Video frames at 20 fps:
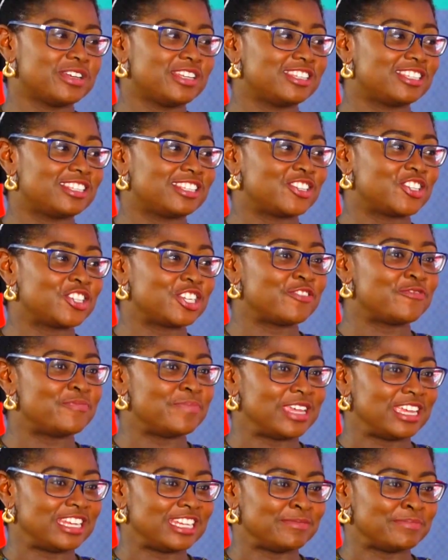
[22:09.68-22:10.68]
the one decision
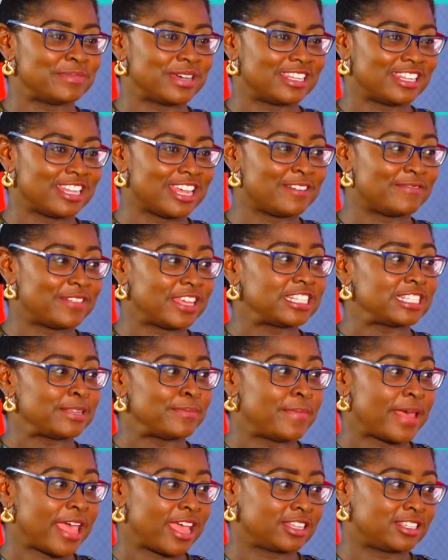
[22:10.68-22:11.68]
I've made in my life
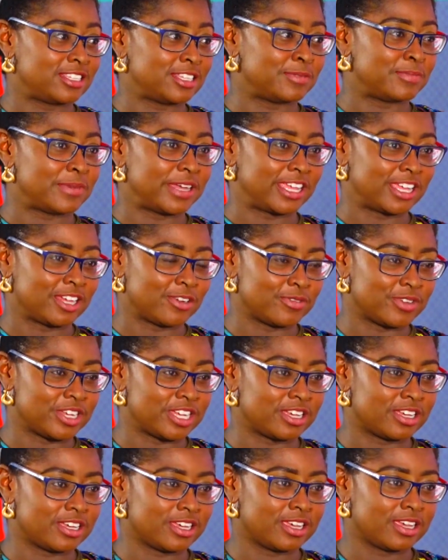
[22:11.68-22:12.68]
that's impacted my
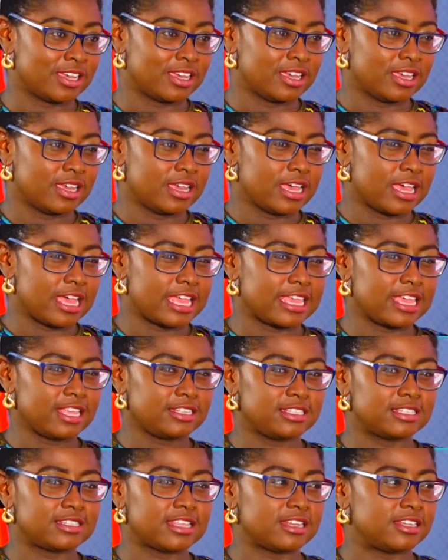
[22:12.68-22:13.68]
career, I
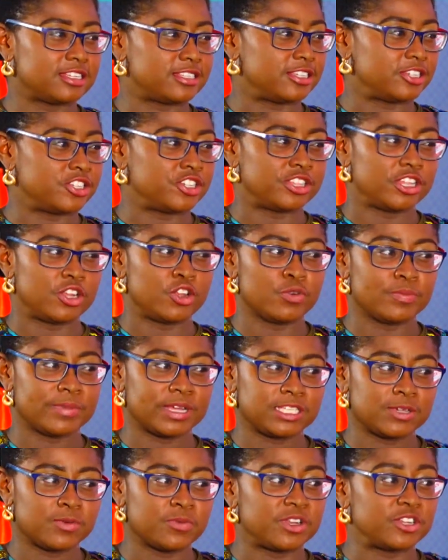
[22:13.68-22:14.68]
guess it's that decision that no
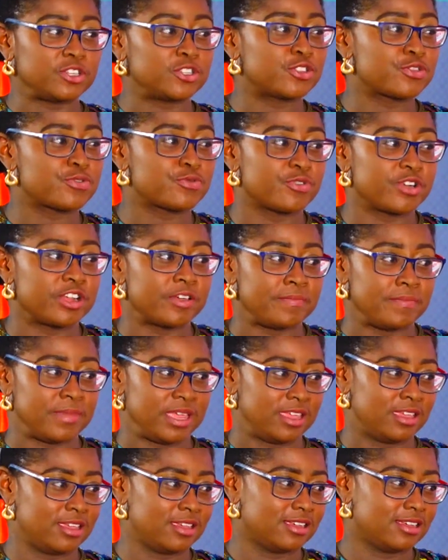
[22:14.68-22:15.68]
matter what is thrown at
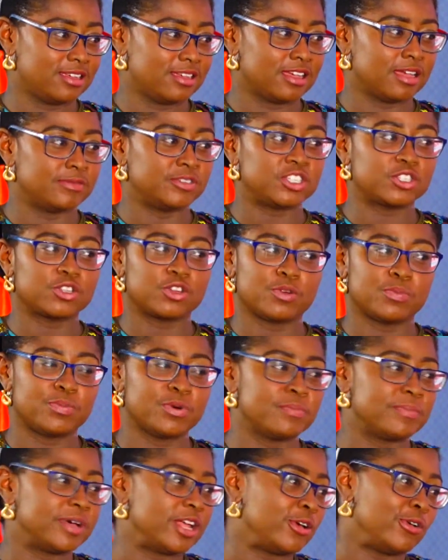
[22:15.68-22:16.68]
me, I'm just going
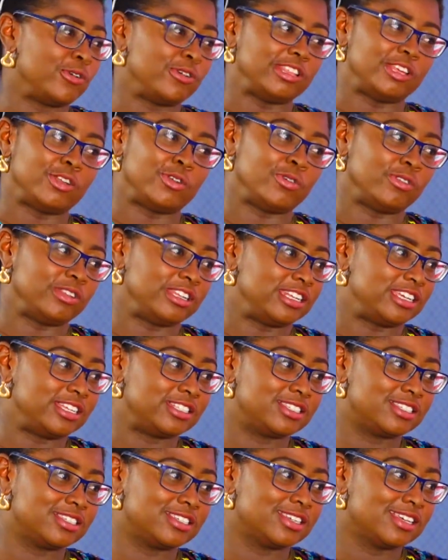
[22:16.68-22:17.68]
to put my all in
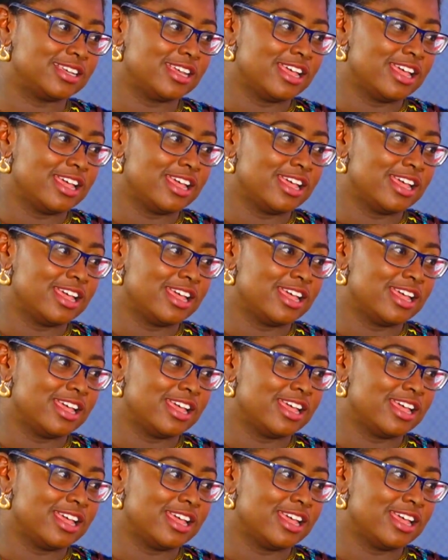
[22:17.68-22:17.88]
it.